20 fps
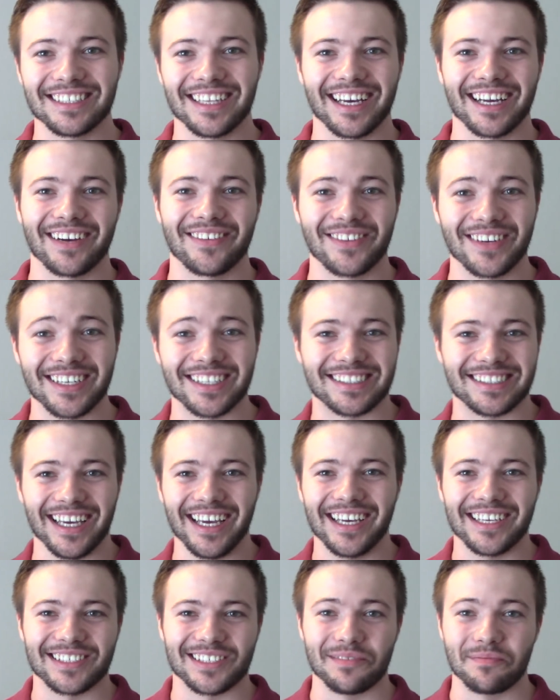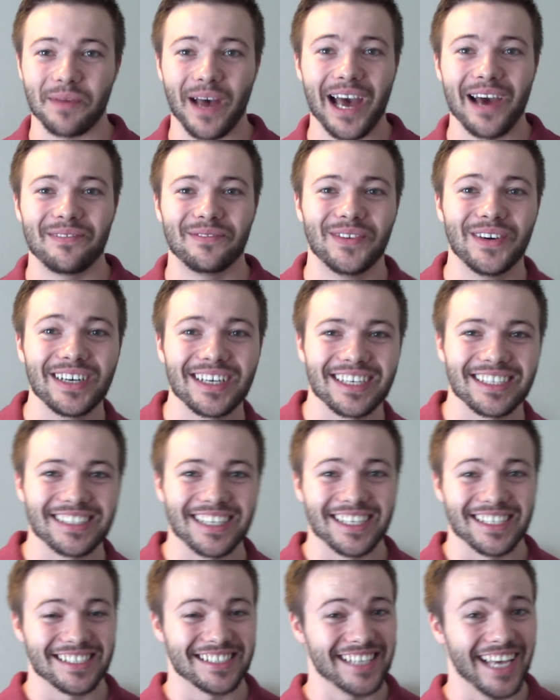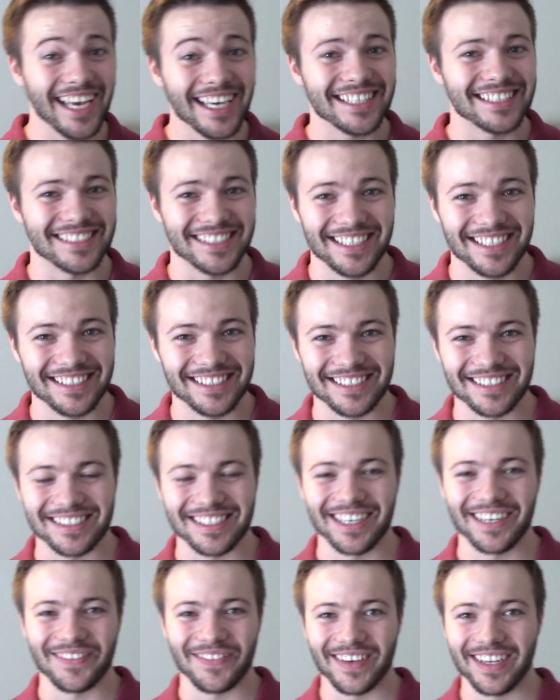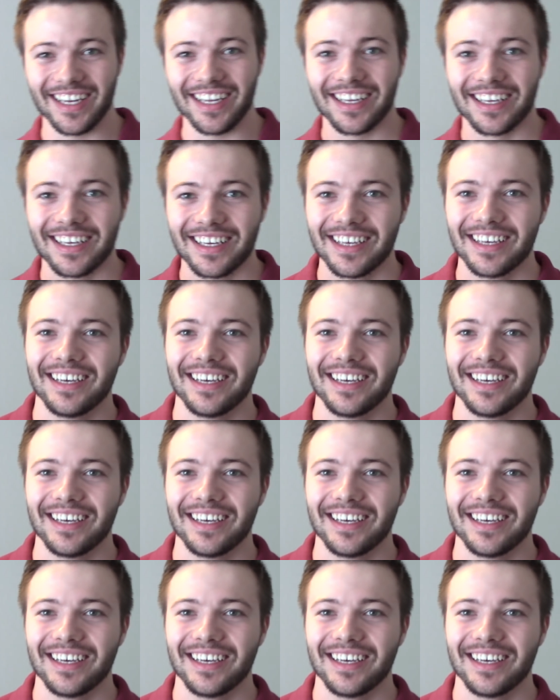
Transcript: like I'm going to say it's a bad book because it has sex scenes and stuff in it.